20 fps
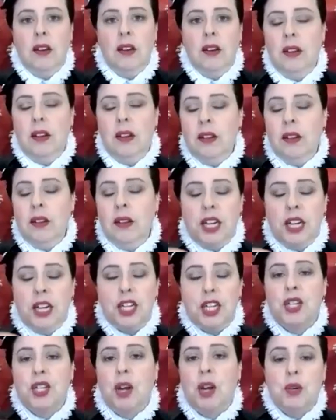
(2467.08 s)
they're just so
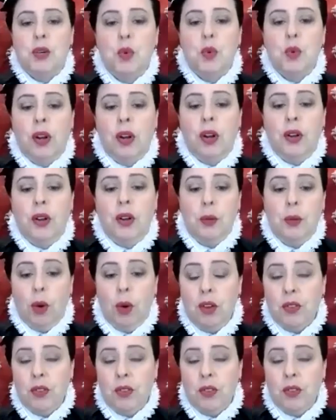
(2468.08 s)
much more closely woven
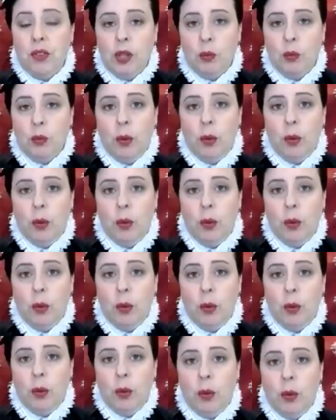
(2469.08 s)
than what we have.
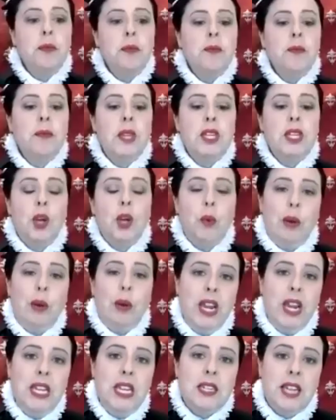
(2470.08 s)
So when
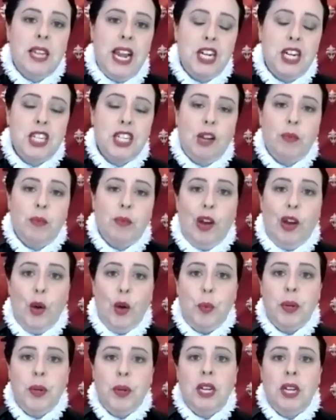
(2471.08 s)
we slash something
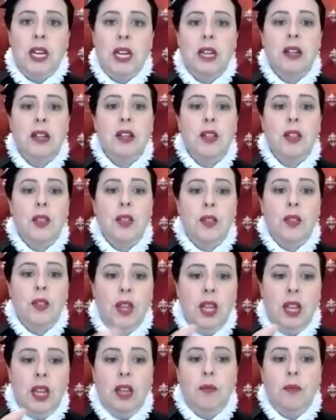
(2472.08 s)
open,
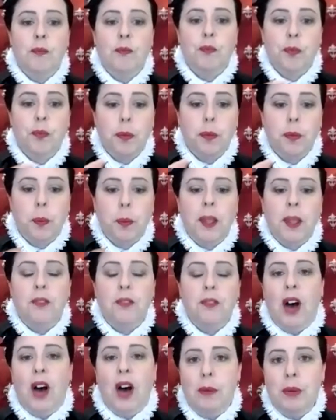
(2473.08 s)
the
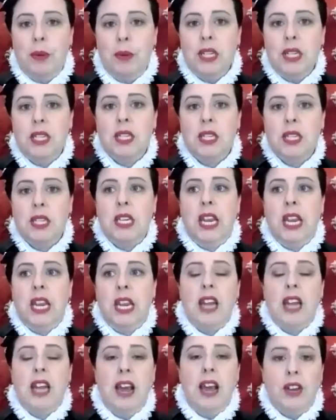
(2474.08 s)
fibers tend to
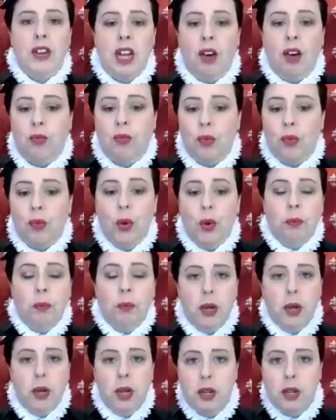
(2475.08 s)
have enough room
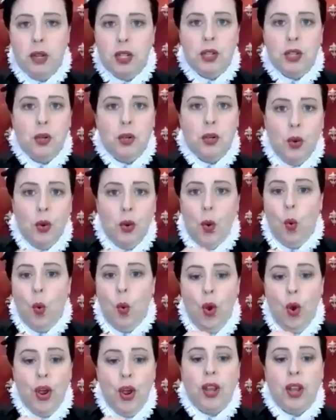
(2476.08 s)
to
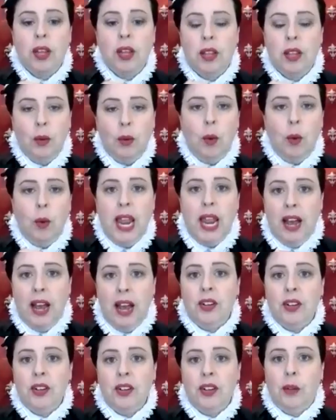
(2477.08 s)
work their way out
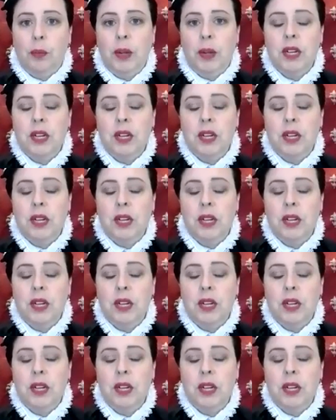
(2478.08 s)
a little bit,